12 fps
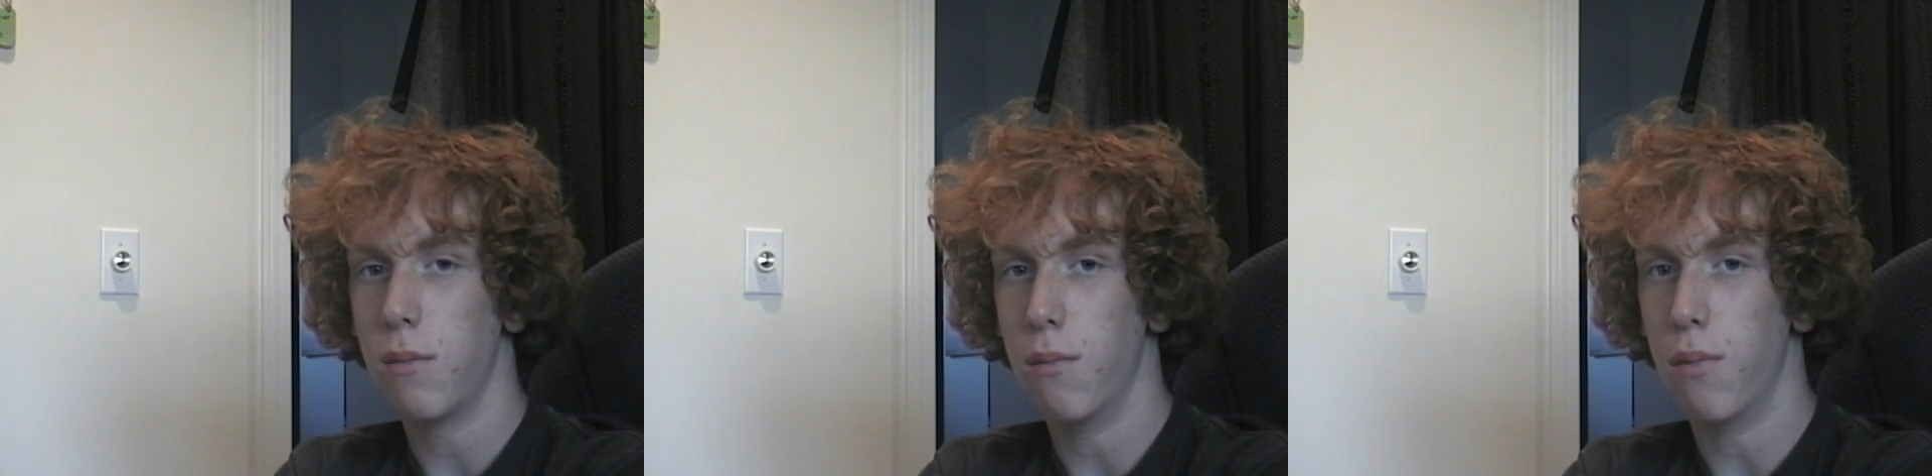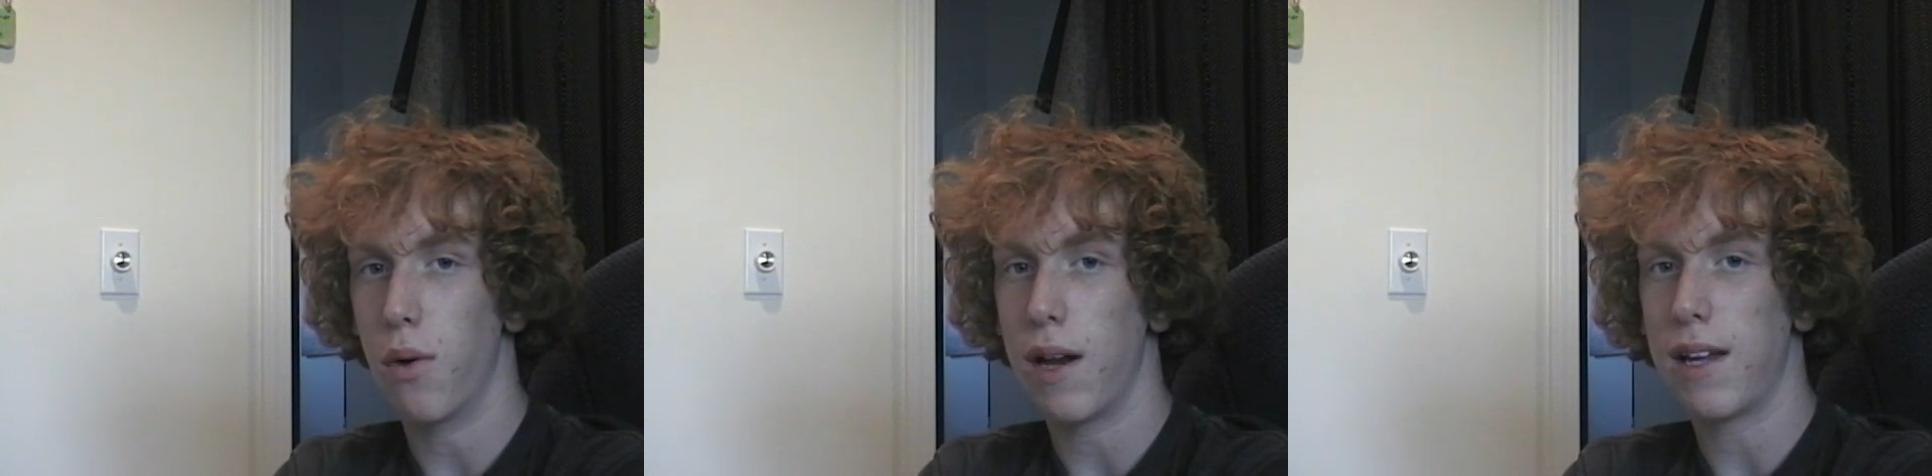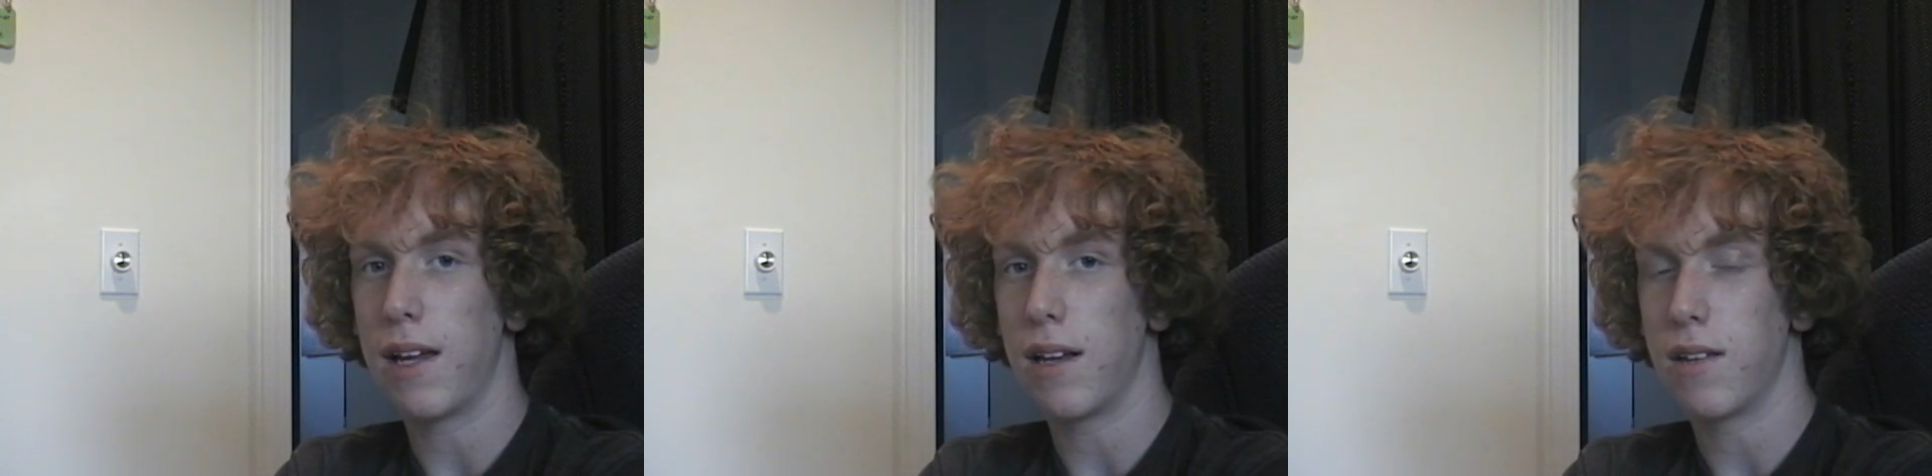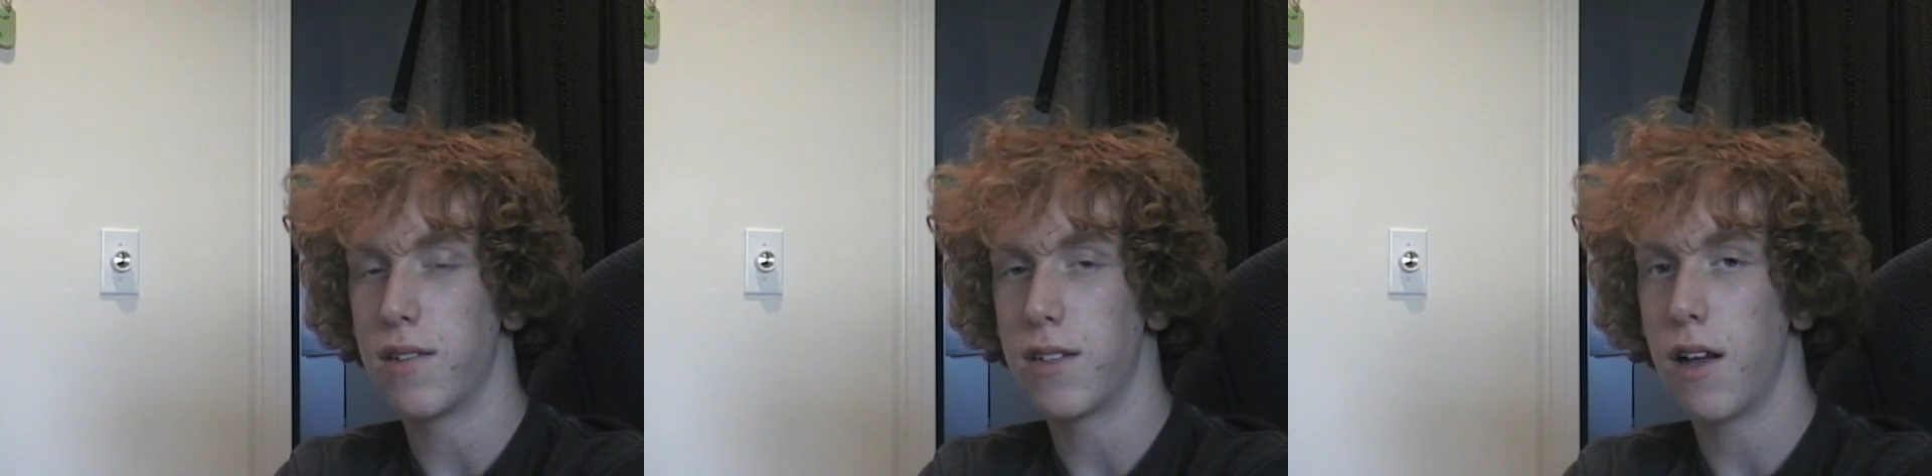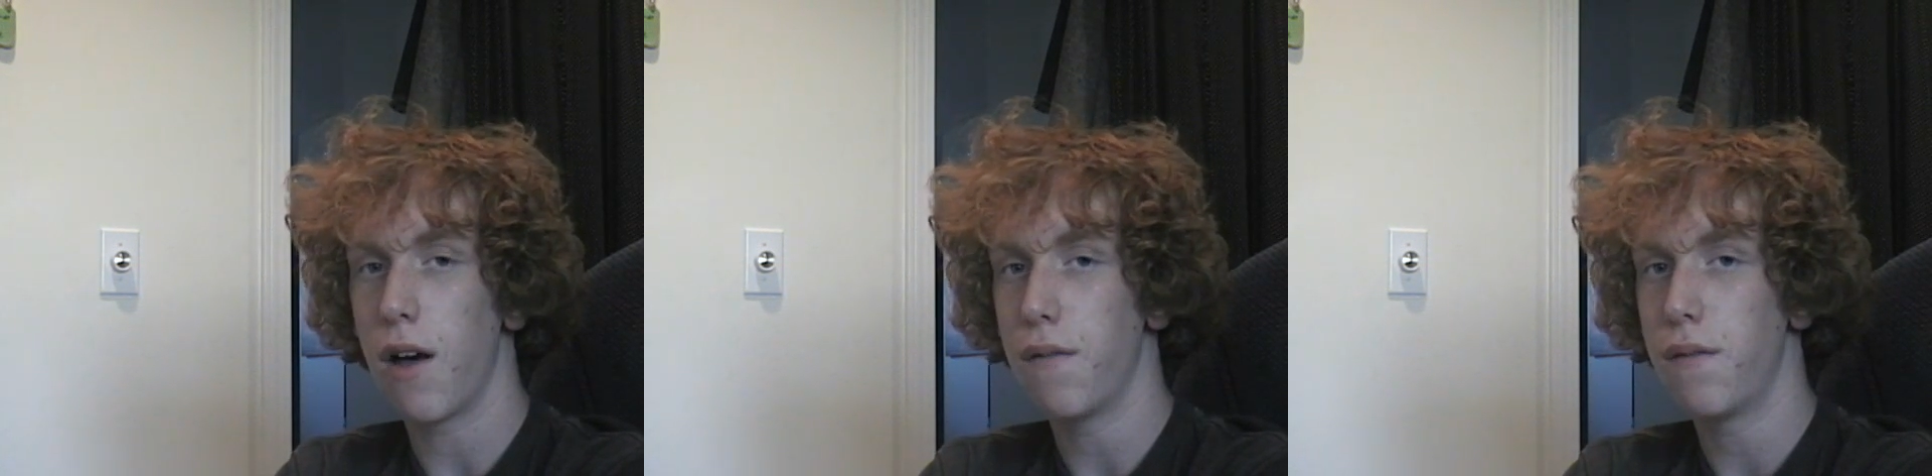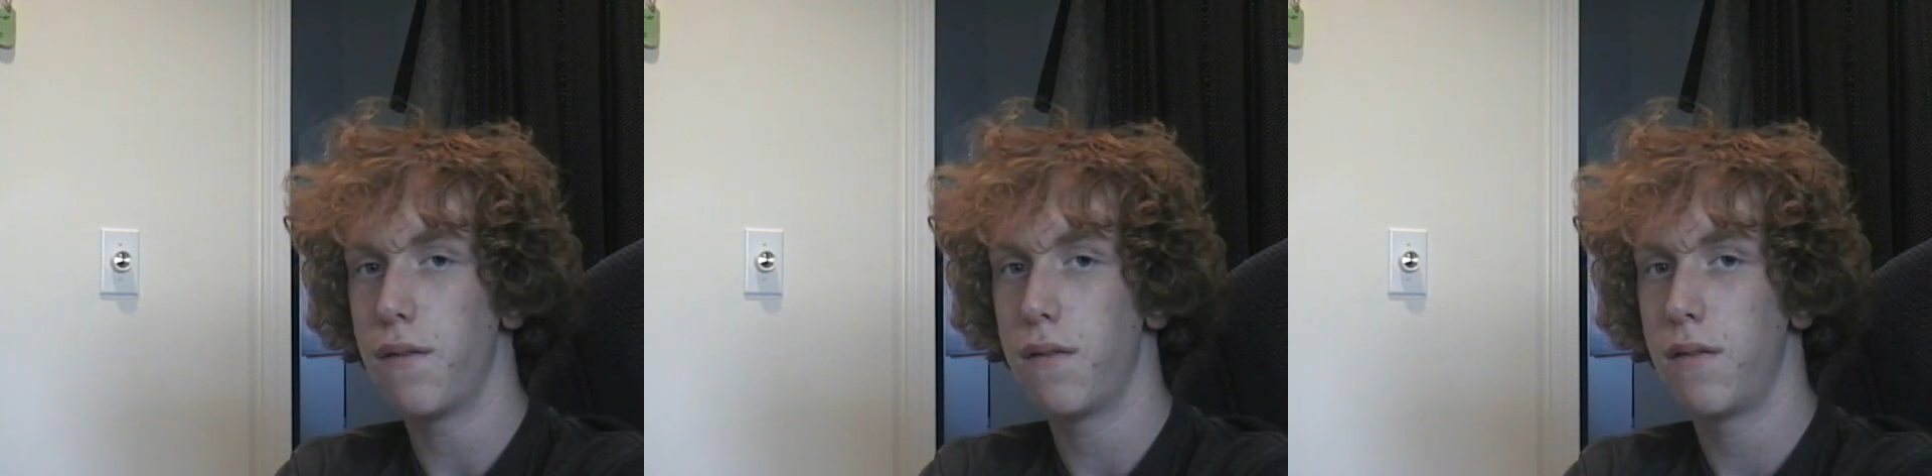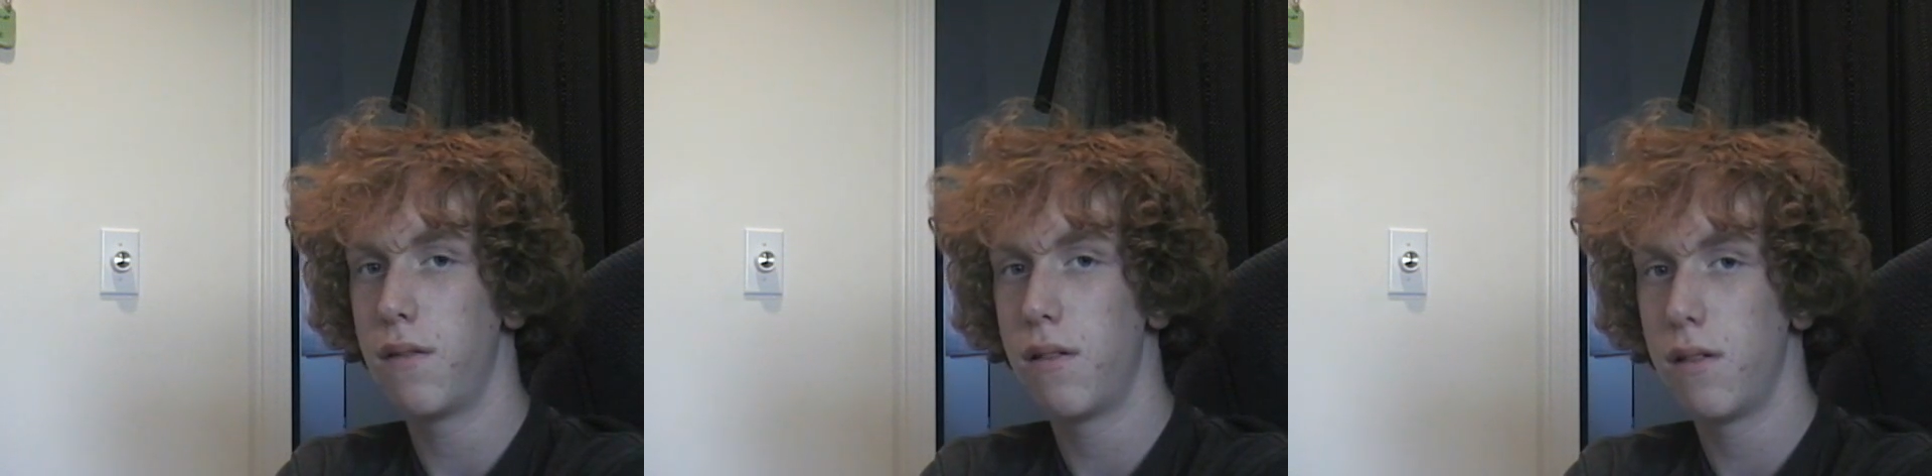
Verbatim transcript: breaking stuff,